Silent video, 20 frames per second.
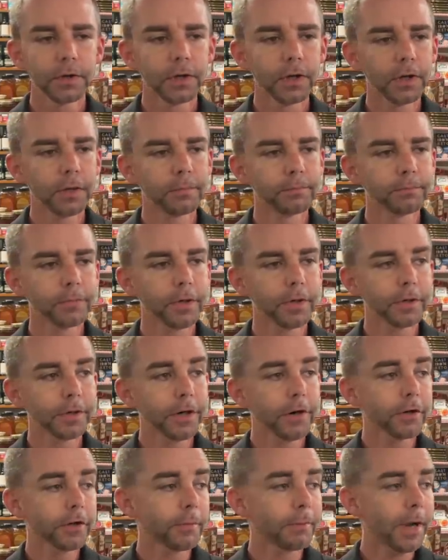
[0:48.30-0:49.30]
Um, but
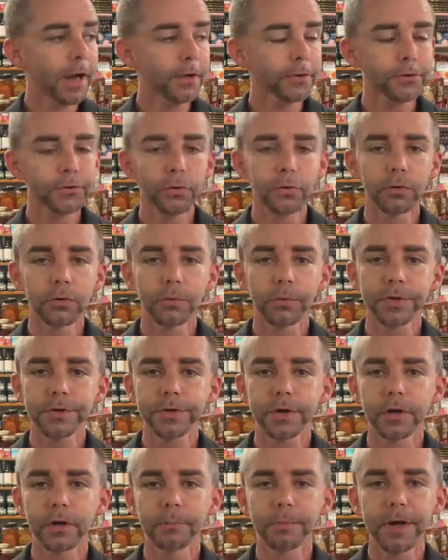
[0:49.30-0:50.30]
here at the Mast store, we
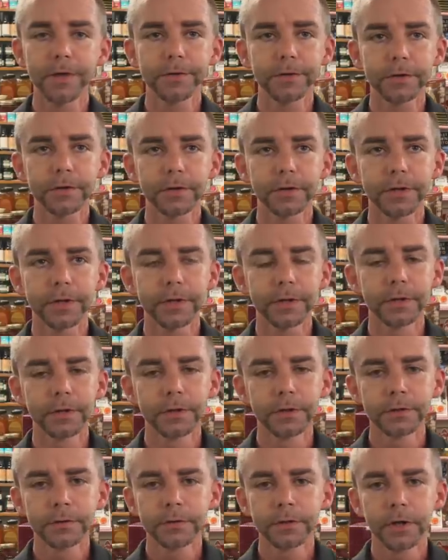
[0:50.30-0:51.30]
sell basically
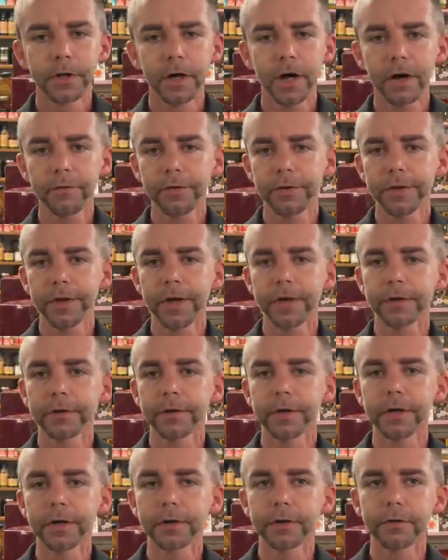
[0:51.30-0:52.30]
everything you
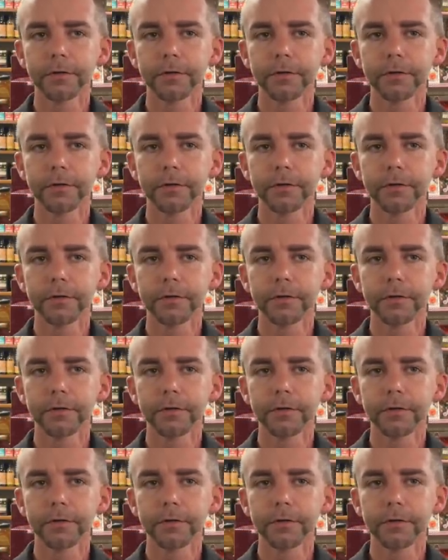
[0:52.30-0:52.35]
need.